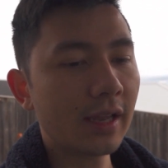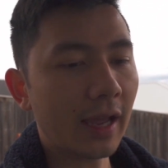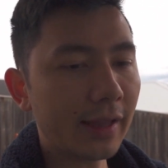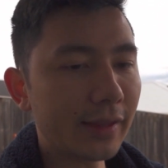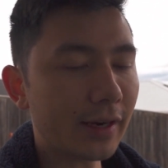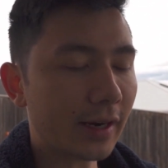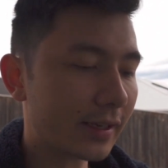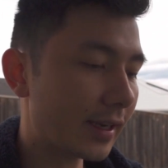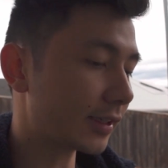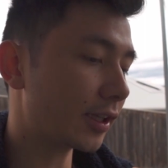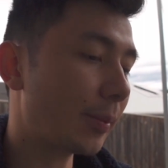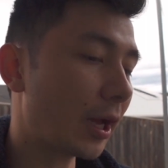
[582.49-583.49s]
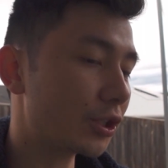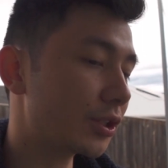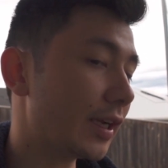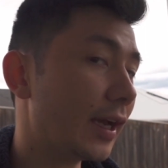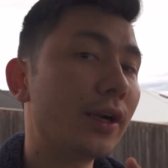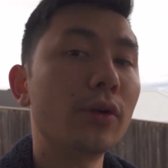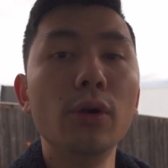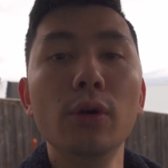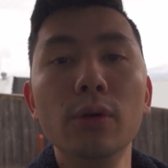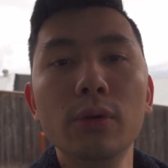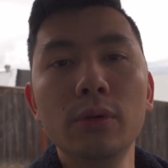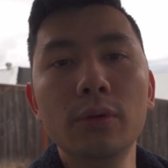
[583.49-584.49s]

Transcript: And then I connected the battery and it all